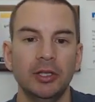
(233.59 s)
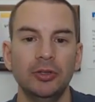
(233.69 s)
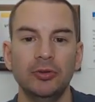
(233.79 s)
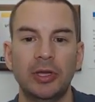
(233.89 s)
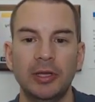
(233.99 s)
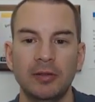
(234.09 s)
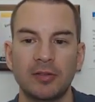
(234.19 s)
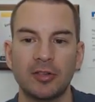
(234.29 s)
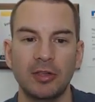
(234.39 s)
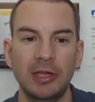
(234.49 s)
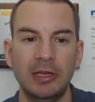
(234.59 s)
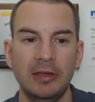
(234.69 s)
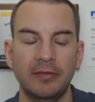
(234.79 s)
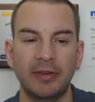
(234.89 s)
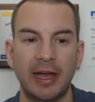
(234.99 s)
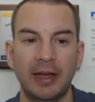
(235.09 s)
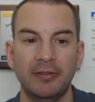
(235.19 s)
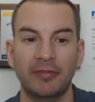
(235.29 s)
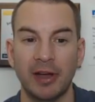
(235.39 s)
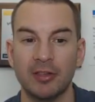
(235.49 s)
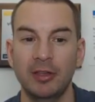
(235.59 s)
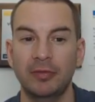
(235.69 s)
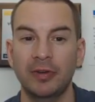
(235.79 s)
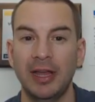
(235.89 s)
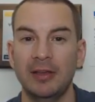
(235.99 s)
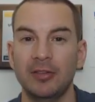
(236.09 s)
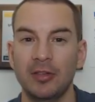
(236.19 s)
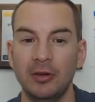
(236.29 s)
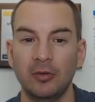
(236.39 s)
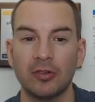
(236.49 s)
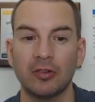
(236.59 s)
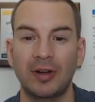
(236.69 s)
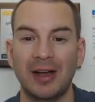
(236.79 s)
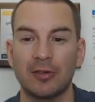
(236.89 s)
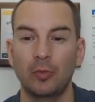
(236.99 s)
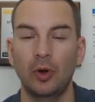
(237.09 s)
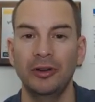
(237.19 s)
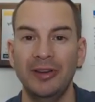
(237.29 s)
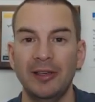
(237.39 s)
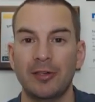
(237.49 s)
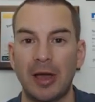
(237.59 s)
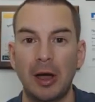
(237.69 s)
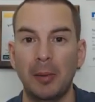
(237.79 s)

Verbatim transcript: you can see that fast Ethernet 0 slash 1 is